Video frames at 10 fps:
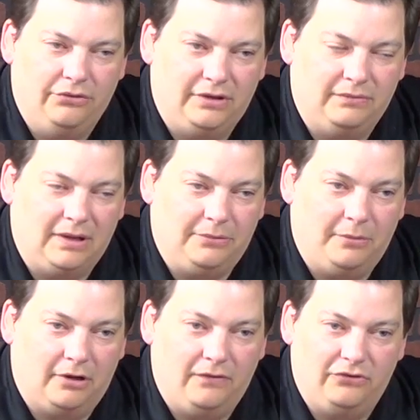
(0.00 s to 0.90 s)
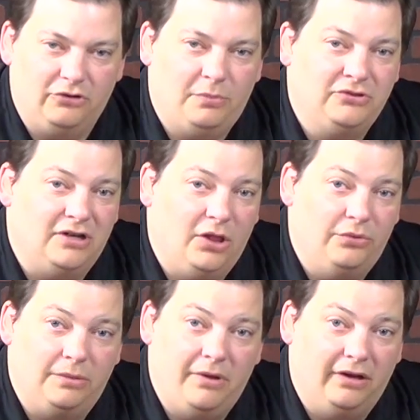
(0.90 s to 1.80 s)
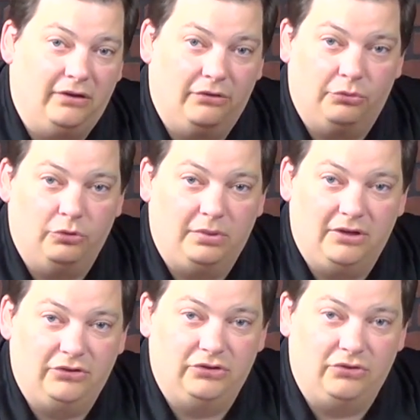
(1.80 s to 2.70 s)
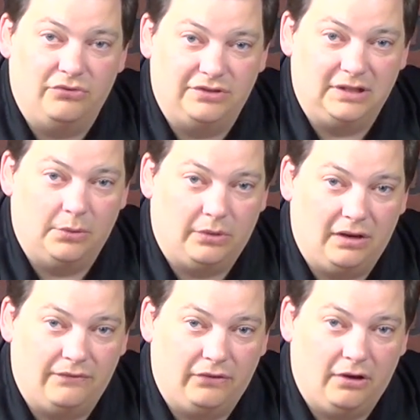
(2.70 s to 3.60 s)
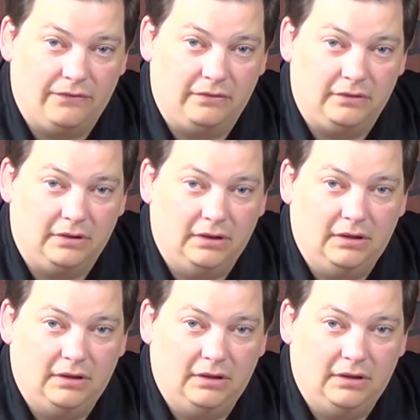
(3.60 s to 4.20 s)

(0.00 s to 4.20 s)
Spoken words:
different types of microphones. There's a bunch of other ones I'm not going to go through because you just don't see them around very often.